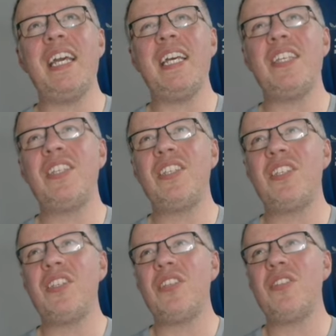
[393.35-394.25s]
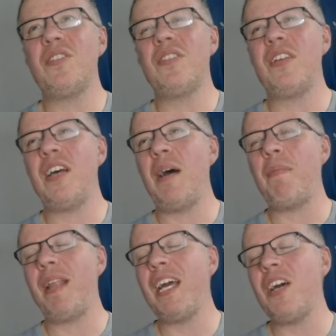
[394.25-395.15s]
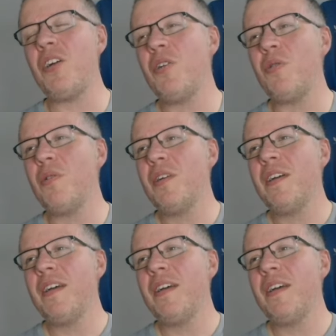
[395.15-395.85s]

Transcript: is a player who